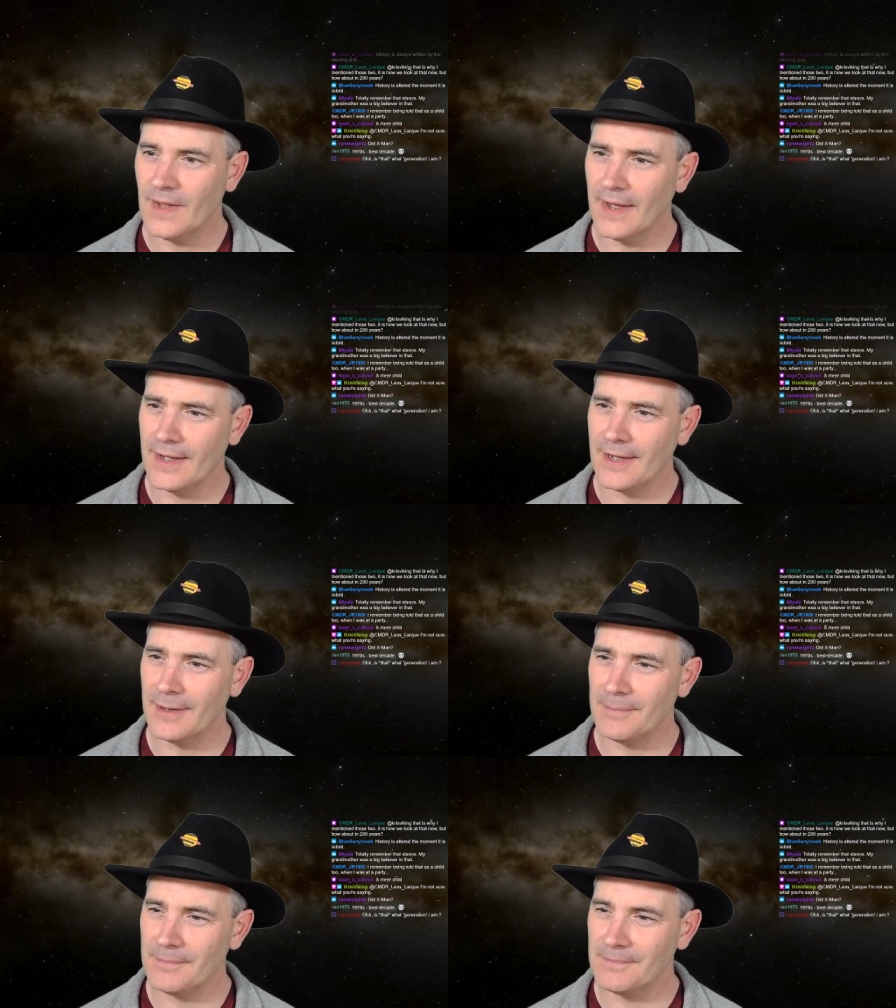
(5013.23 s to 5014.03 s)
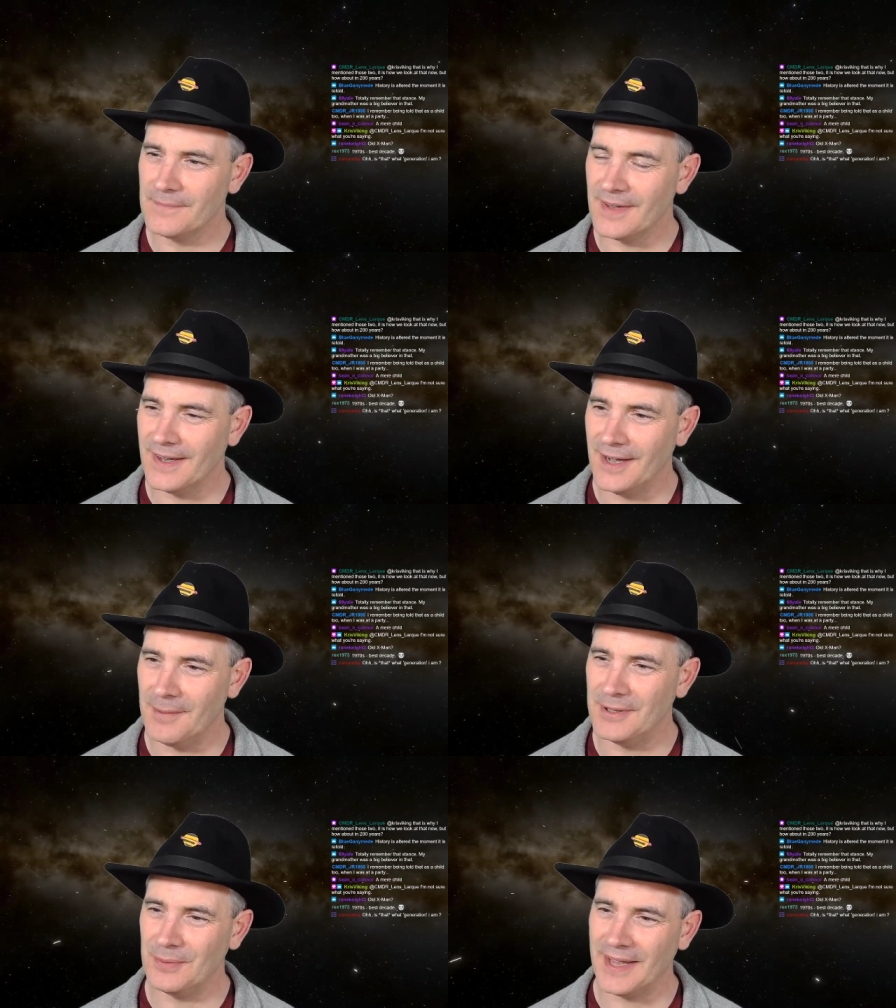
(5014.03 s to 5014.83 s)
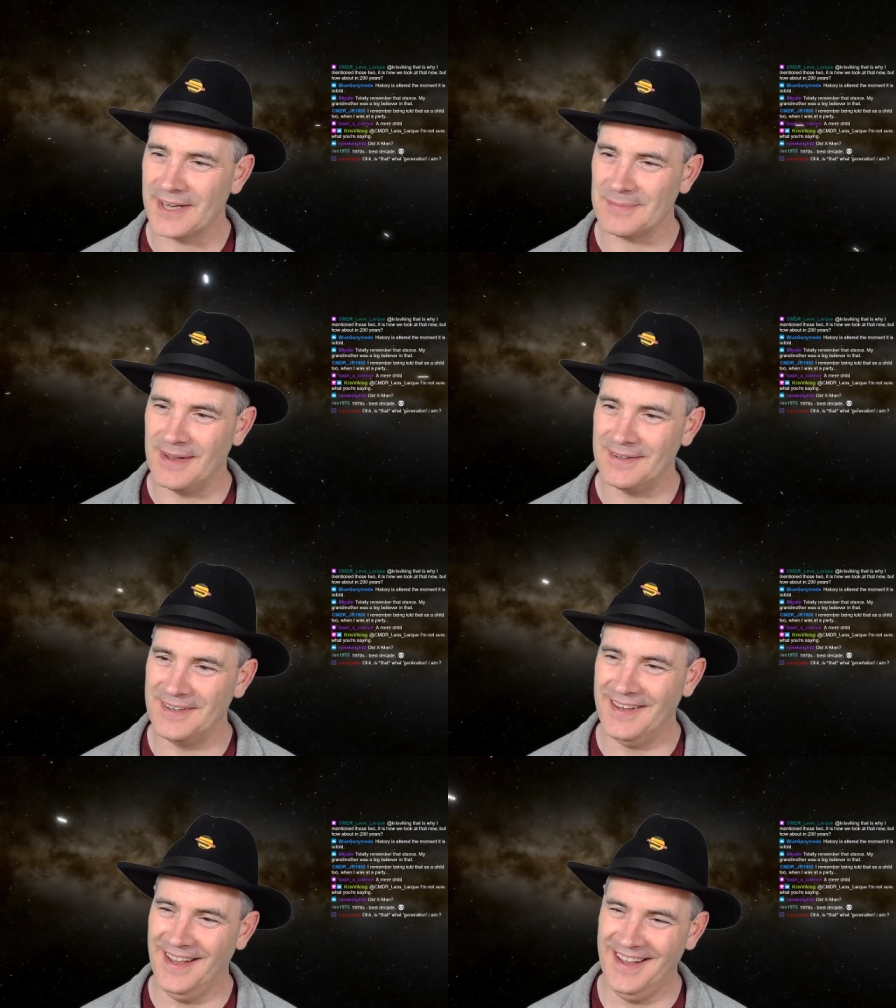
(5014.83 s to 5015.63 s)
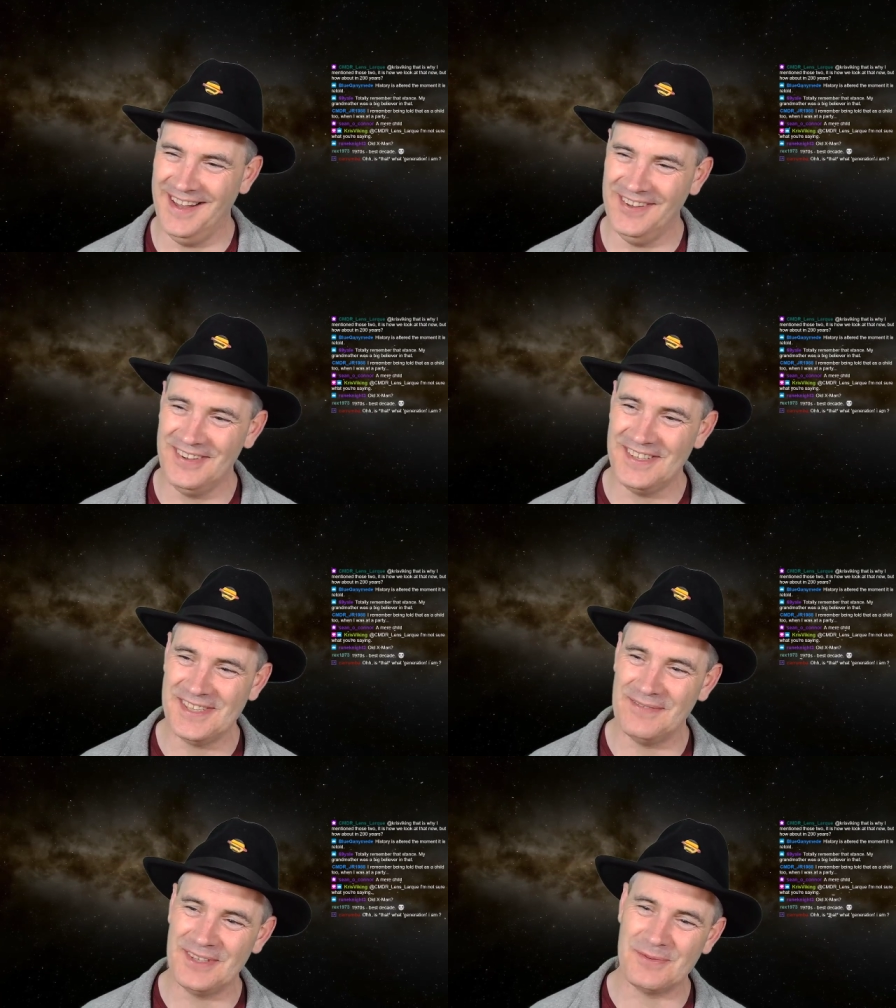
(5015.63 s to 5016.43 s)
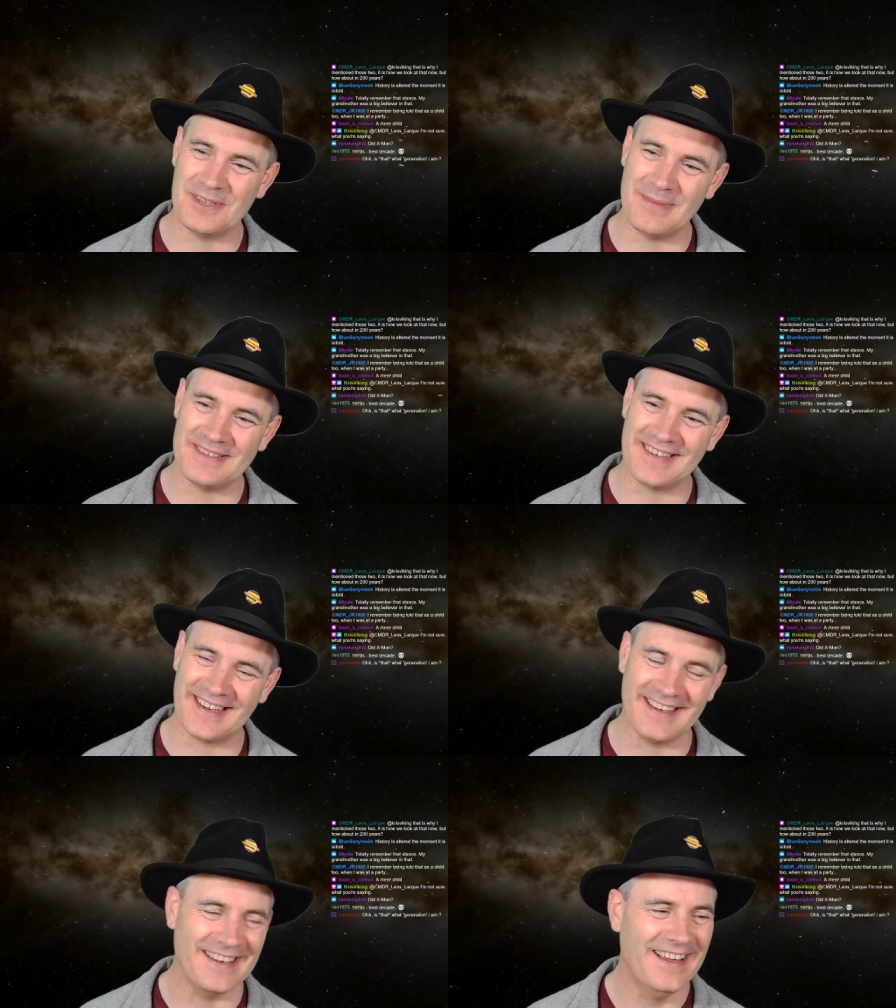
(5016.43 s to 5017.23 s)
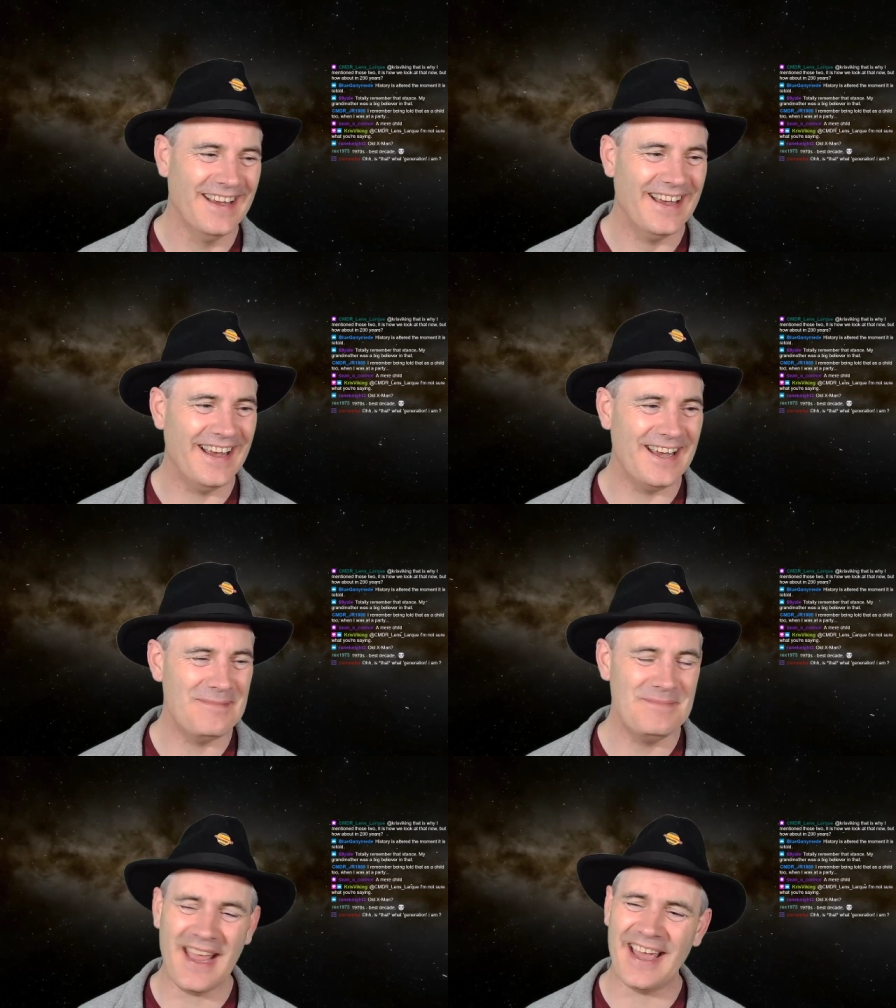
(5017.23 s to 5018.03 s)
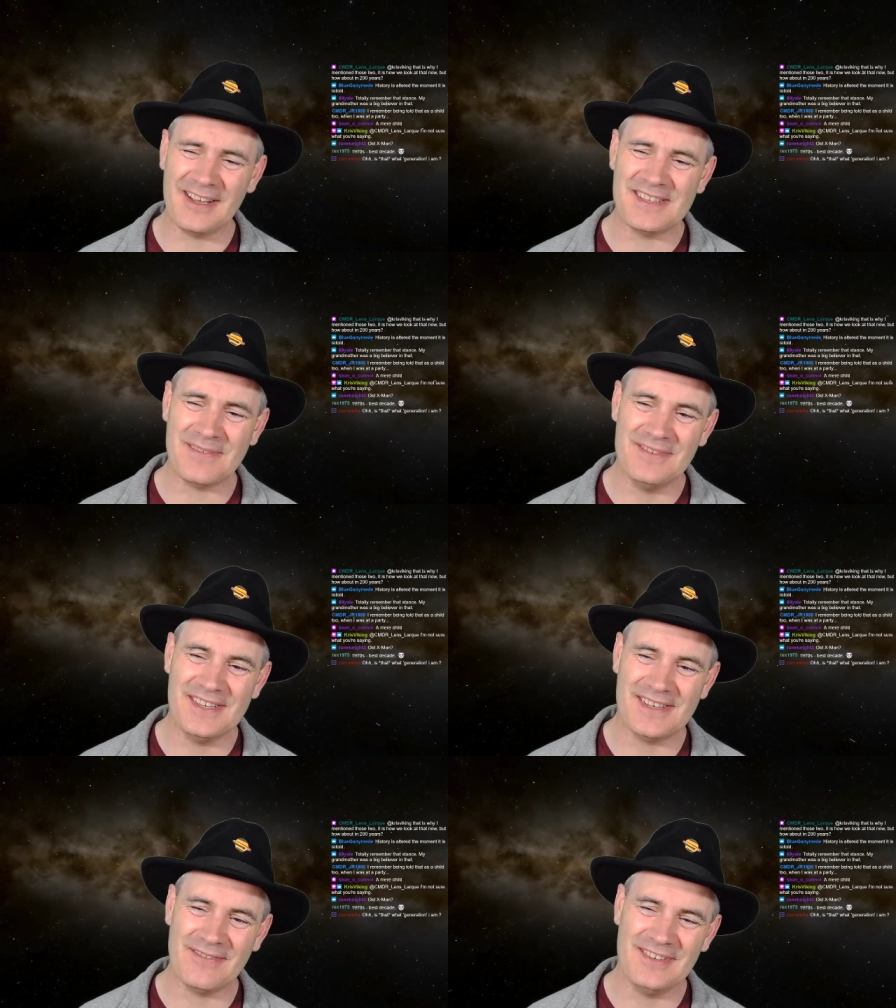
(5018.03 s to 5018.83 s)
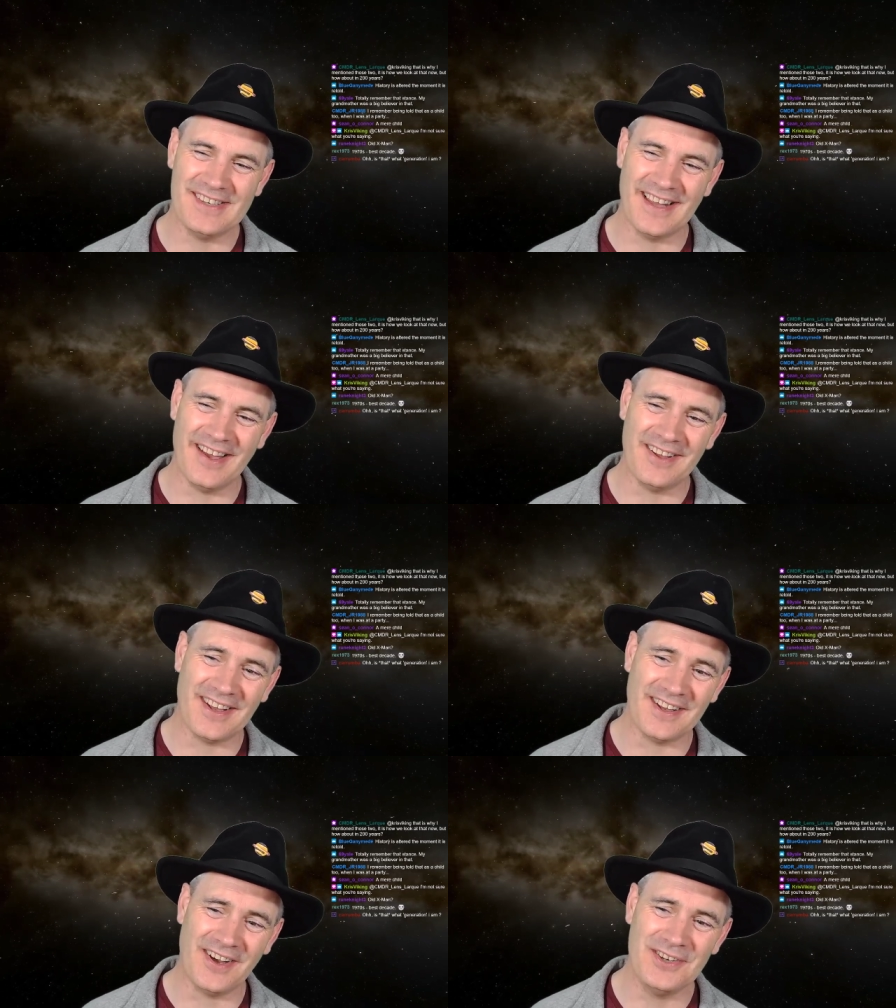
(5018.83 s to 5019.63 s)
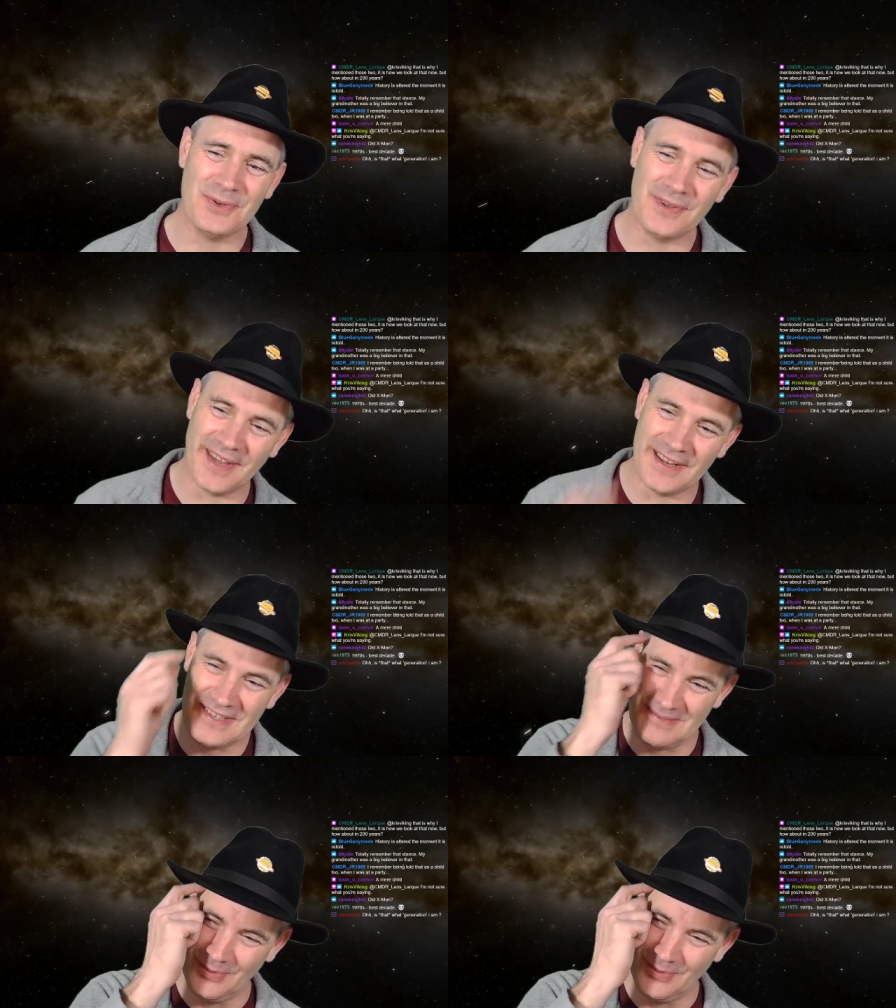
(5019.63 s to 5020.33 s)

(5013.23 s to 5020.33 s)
I'm an old X-Man. 1970s was the best decade. 70s. I enjoyed the 80s